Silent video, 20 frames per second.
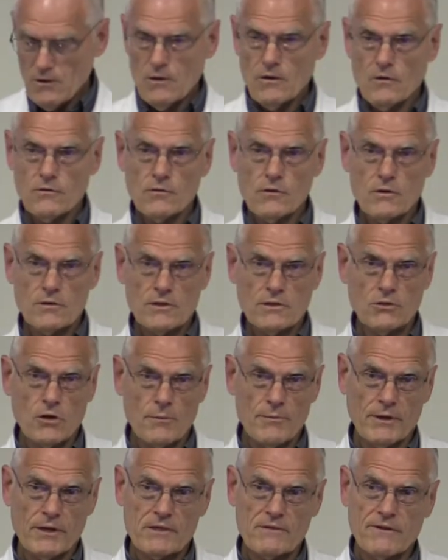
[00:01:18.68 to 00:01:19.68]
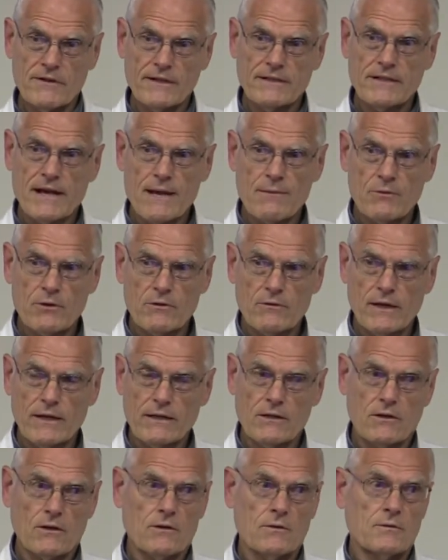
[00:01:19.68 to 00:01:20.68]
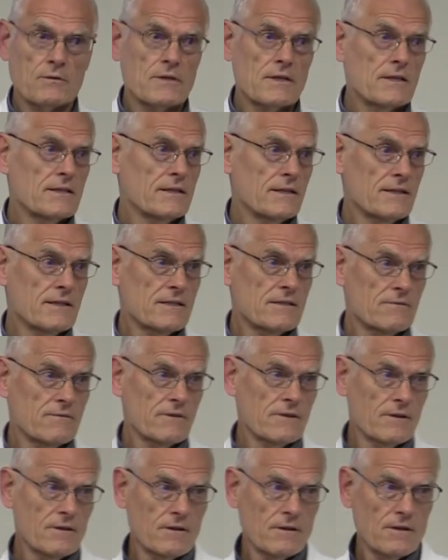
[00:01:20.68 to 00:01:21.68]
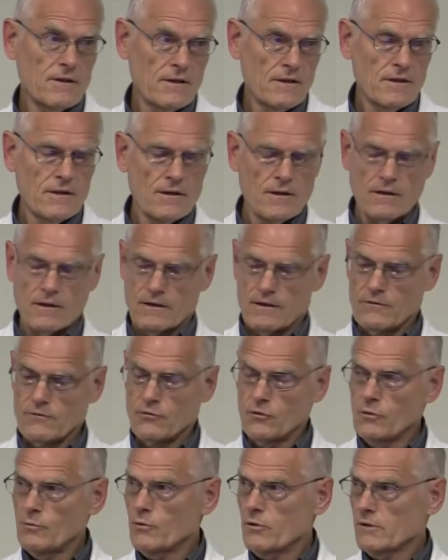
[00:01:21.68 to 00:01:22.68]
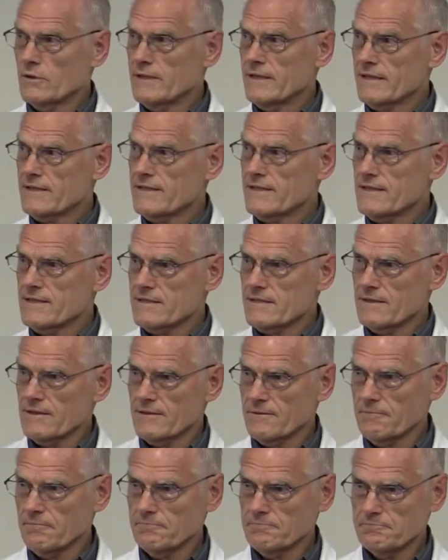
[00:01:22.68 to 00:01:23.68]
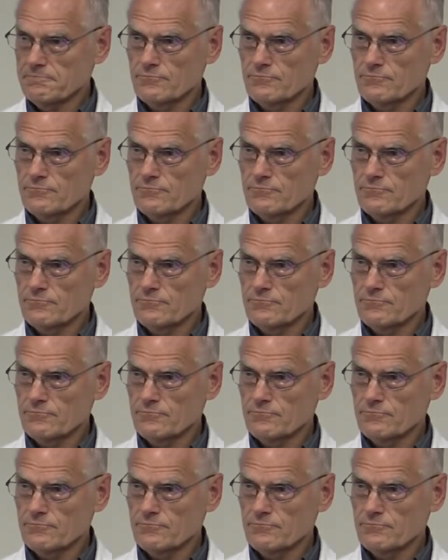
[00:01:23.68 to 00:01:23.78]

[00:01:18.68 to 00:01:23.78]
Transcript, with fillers: Of course, the topic is very timely right now since we are in full-blown tick season here.